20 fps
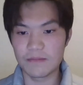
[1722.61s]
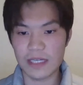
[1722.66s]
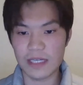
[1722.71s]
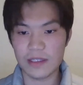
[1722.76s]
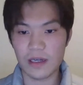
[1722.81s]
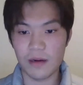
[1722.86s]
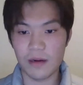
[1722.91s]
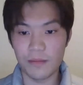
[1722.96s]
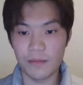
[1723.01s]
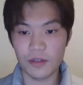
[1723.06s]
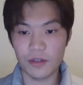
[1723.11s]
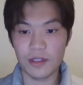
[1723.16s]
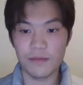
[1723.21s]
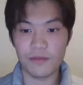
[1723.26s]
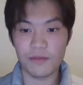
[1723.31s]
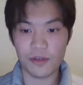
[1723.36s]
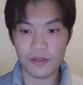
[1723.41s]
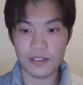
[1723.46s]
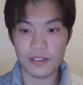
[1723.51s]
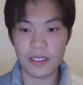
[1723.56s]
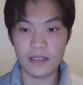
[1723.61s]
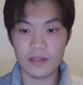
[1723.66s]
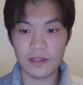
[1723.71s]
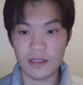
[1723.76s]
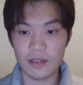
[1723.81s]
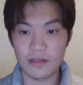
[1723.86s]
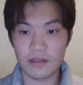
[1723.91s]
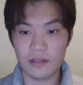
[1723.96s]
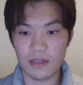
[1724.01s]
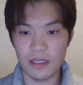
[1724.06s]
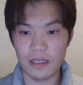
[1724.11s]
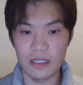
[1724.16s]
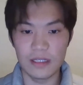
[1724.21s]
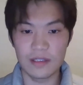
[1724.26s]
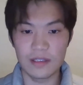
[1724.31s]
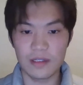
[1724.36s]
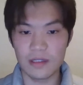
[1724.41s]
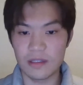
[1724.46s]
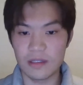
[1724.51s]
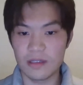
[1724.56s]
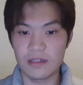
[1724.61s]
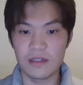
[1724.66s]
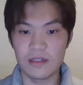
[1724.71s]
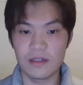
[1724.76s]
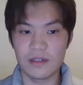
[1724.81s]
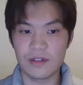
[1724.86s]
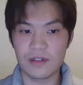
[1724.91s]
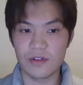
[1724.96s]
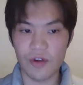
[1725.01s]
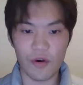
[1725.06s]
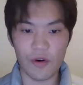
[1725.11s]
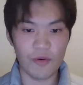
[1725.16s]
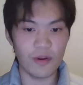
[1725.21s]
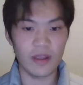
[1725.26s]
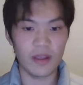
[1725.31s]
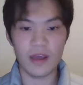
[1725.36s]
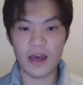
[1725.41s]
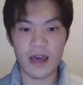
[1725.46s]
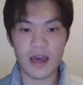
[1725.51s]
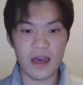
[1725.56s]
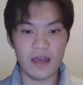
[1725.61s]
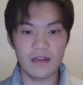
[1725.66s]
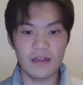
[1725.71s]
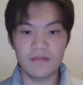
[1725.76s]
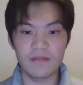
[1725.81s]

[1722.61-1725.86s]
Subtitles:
onboarding process is the story I